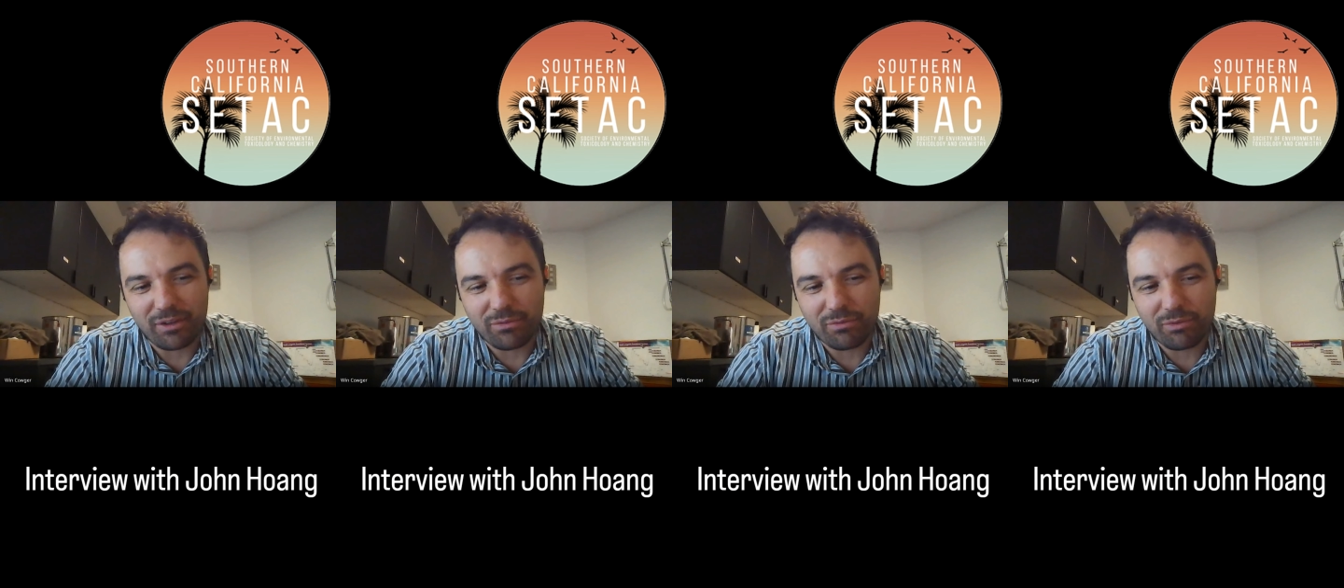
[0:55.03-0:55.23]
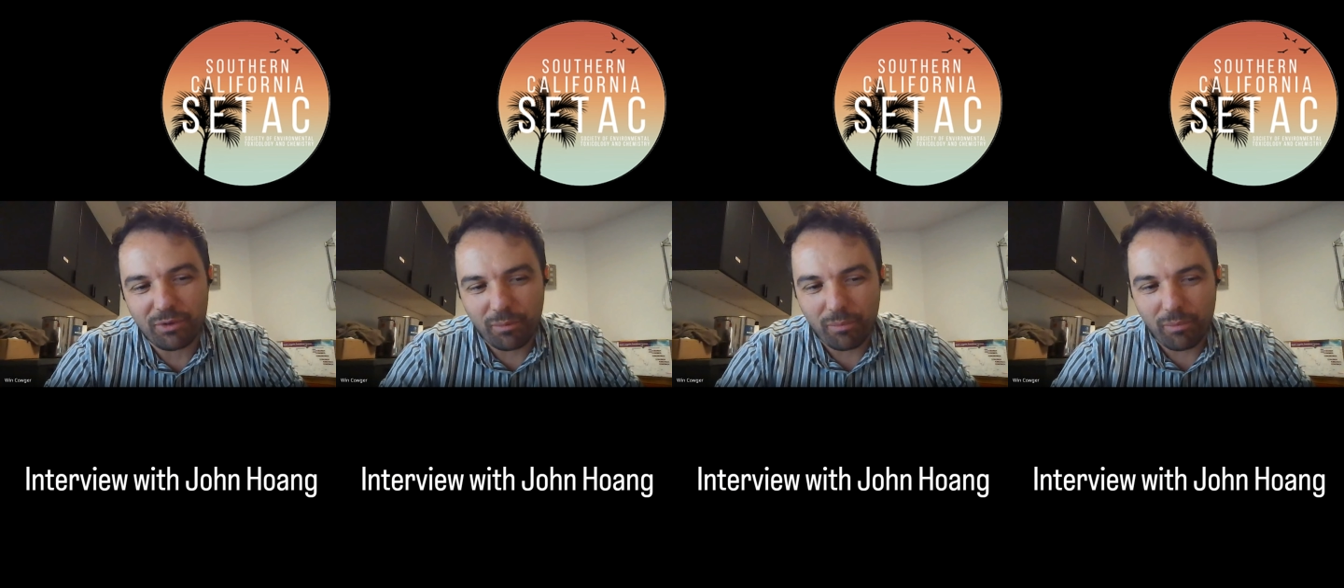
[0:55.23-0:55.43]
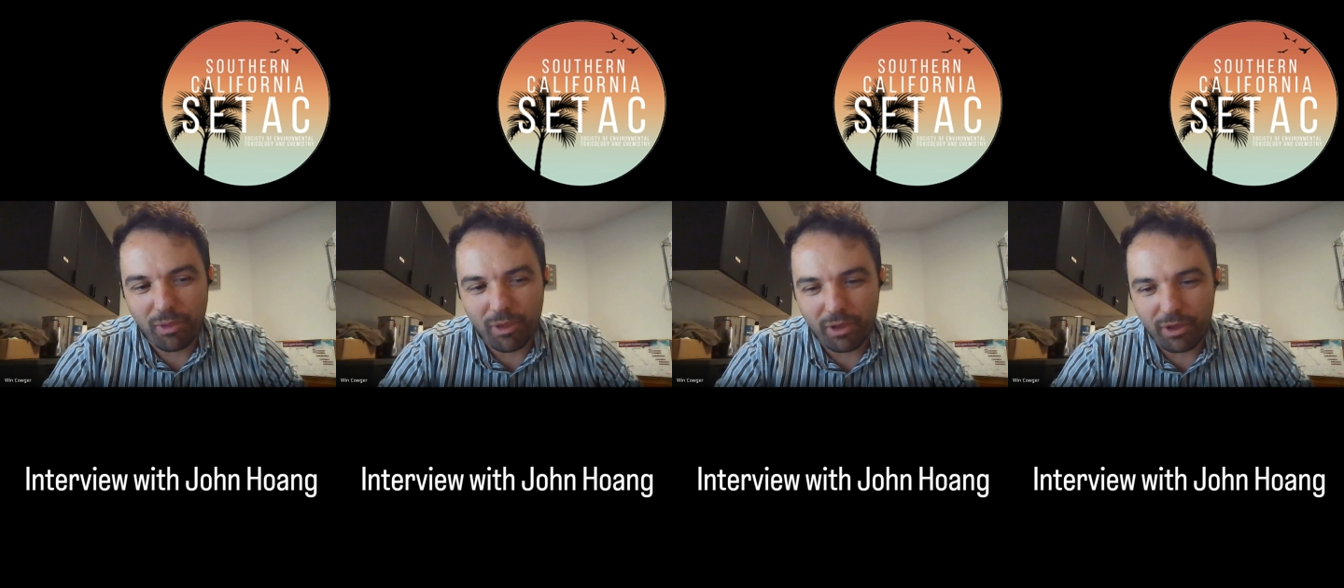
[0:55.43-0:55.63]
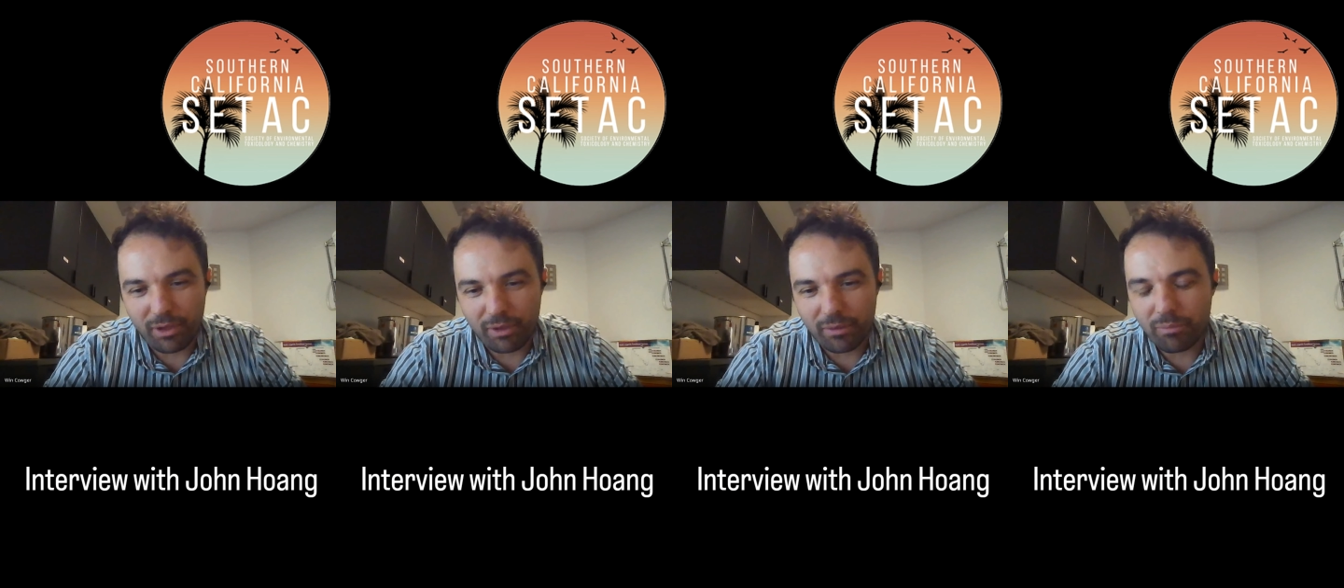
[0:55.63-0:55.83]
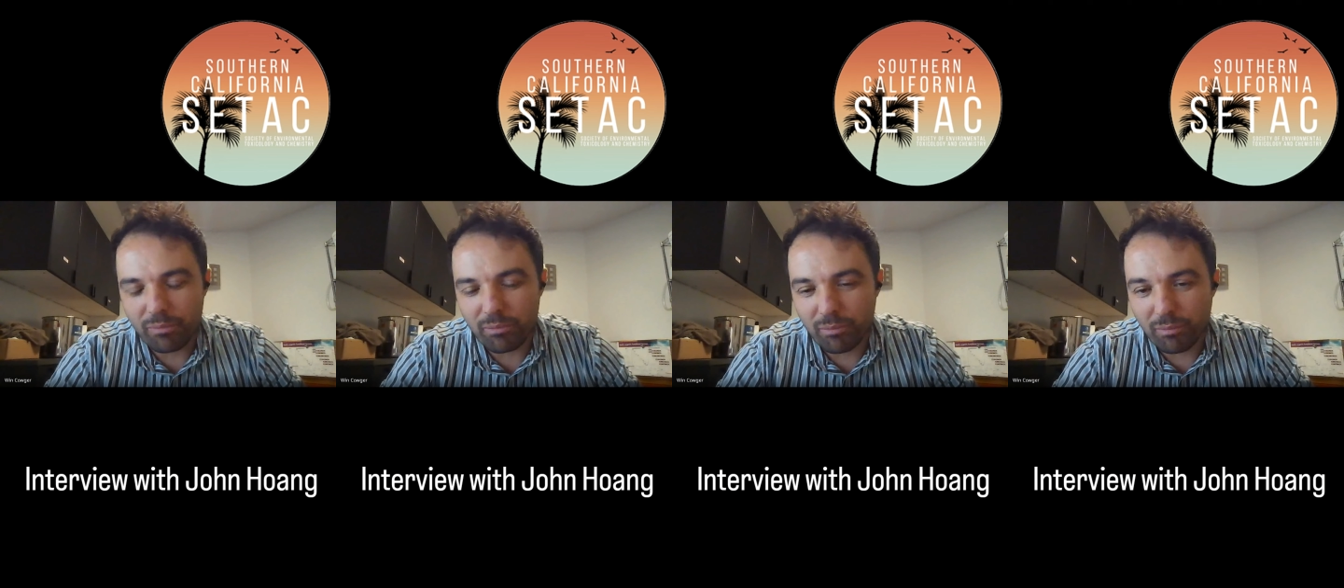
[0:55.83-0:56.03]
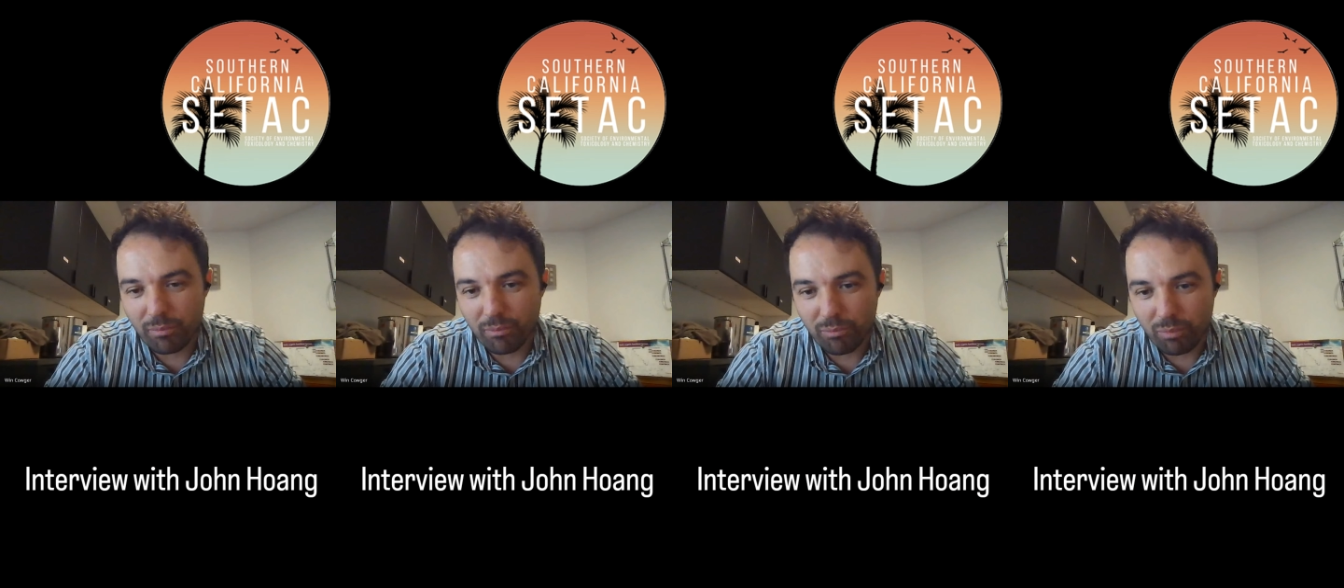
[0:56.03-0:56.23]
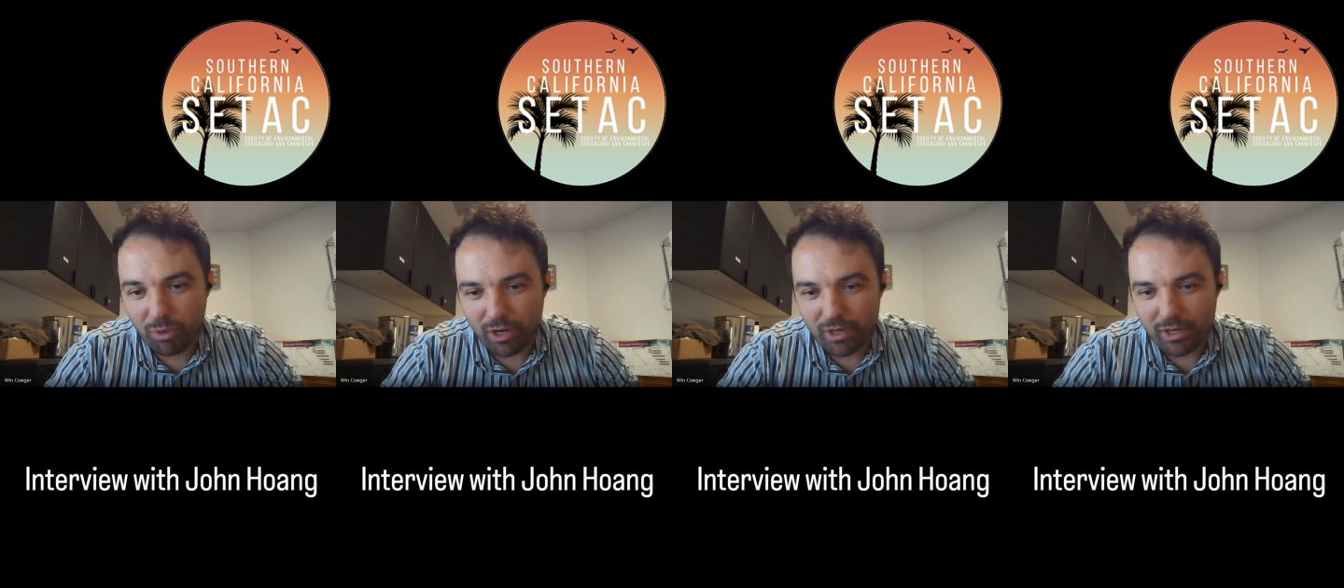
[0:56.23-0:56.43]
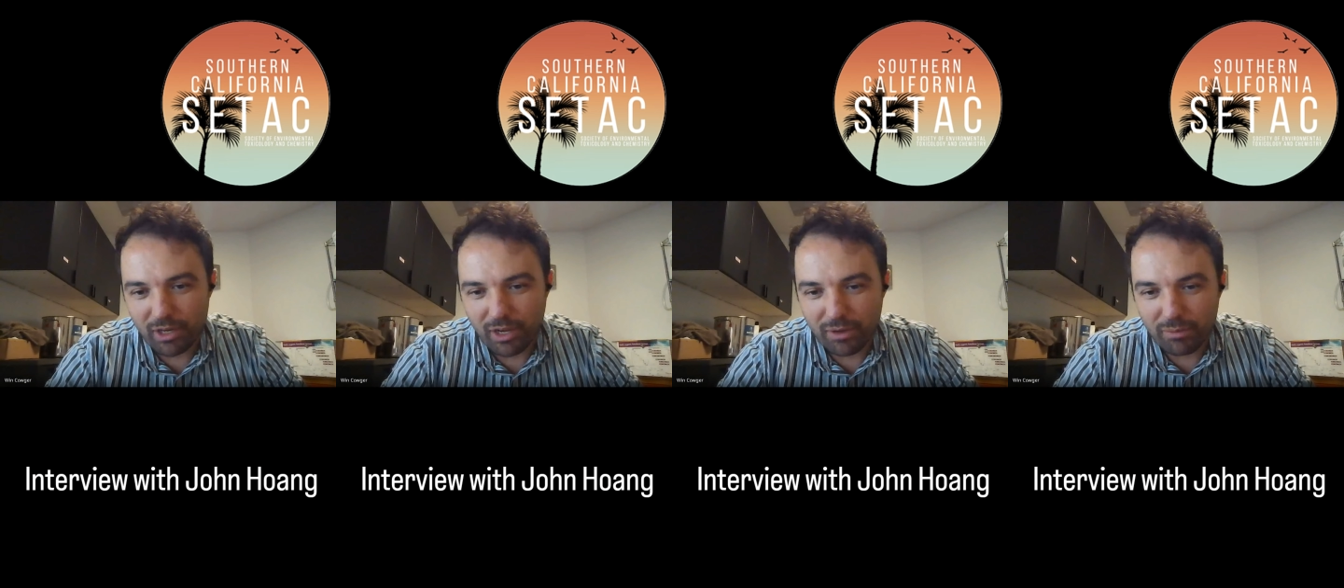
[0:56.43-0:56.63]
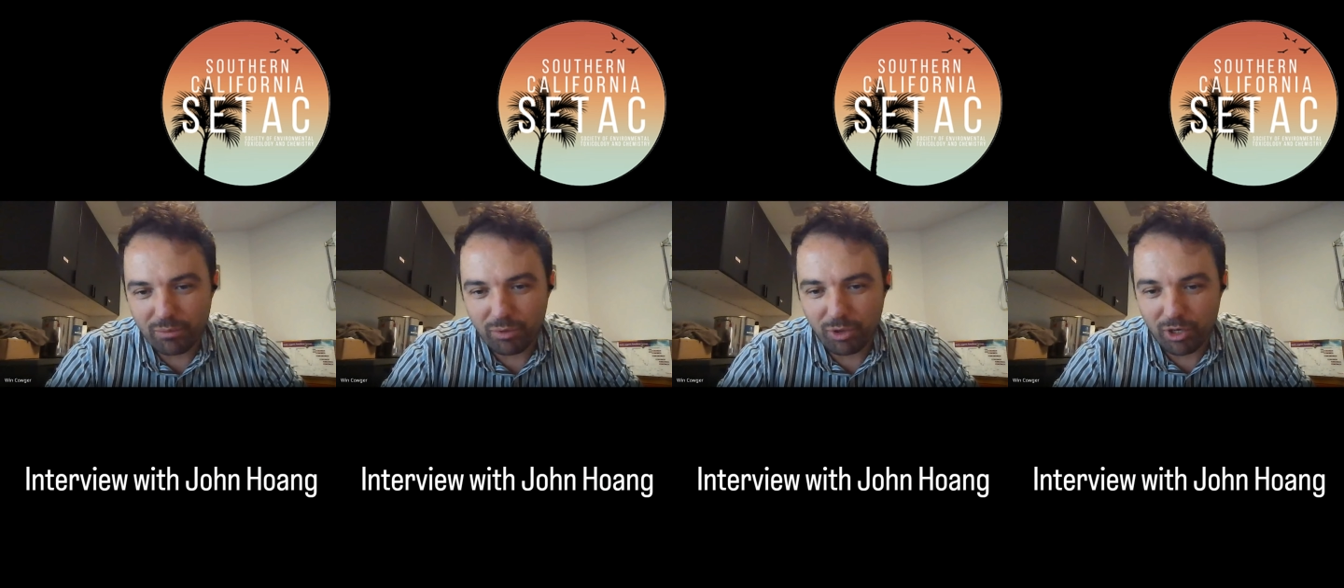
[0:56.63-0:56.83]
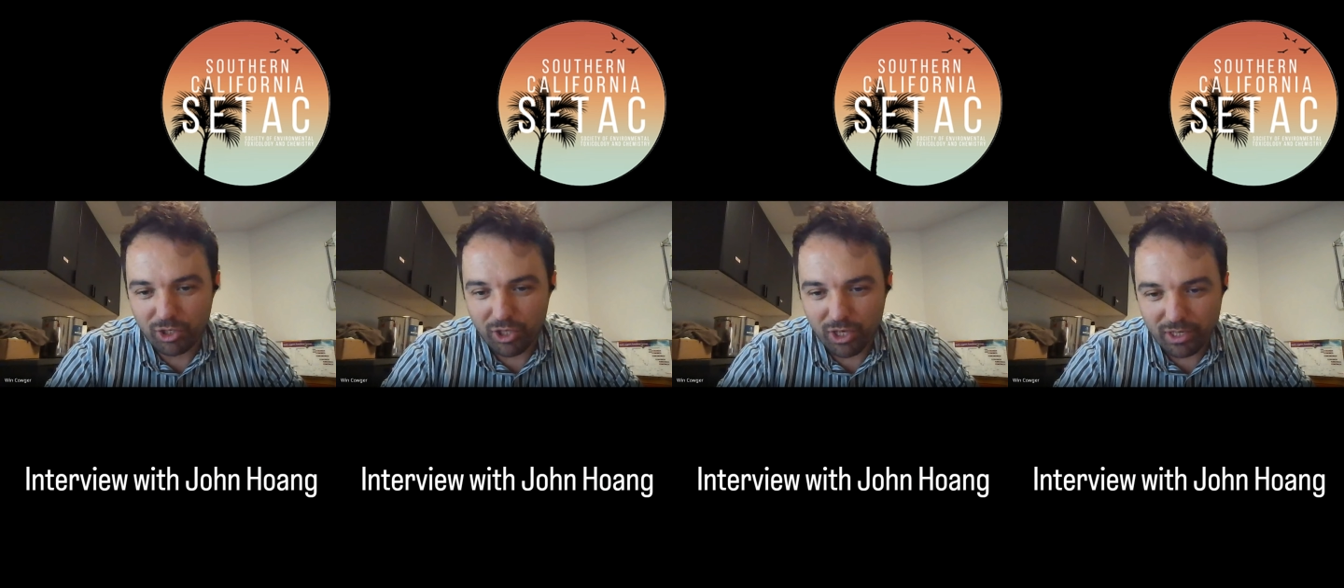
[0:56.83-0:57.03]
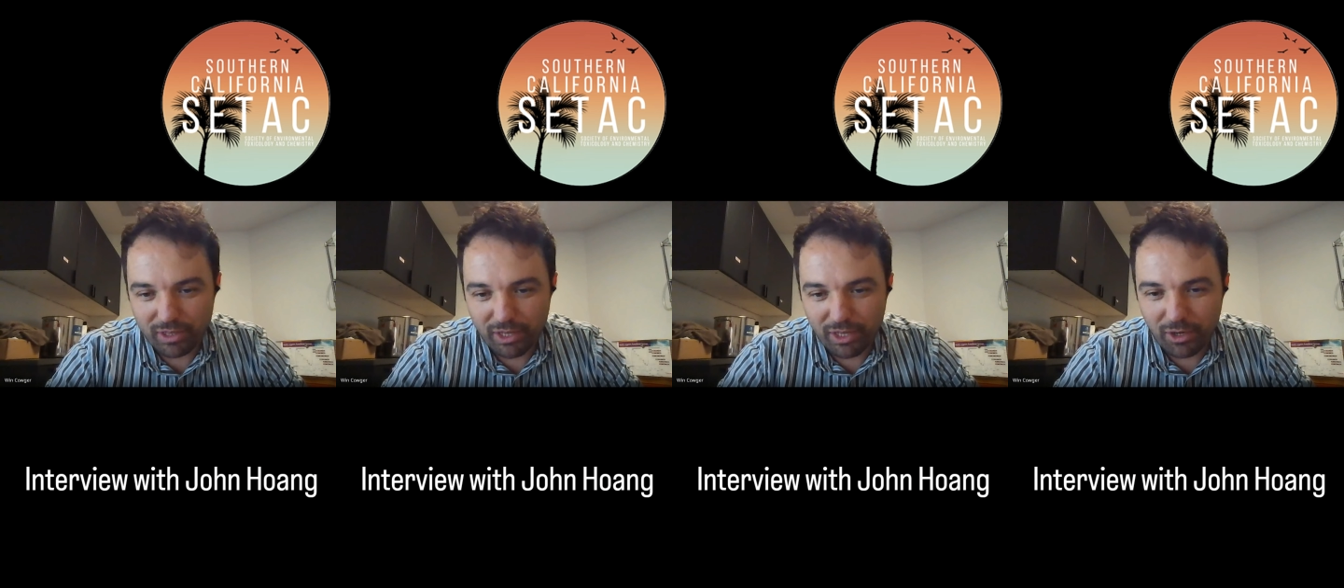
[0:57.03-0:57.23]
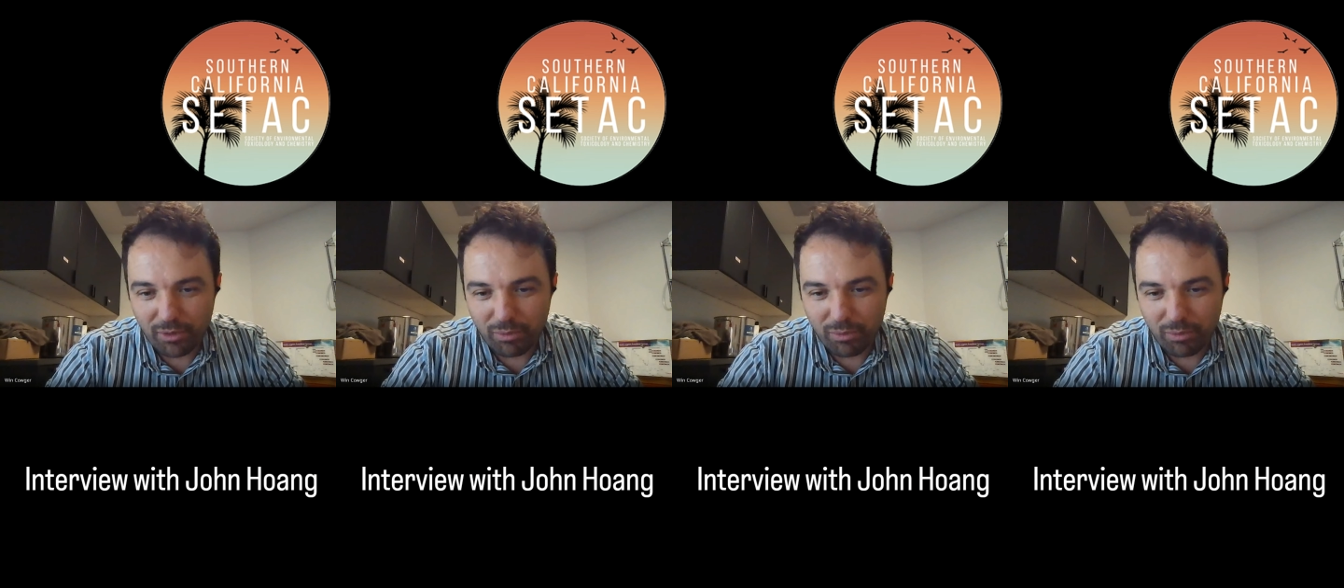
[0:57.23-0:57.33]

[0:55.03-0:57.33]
from the project that you're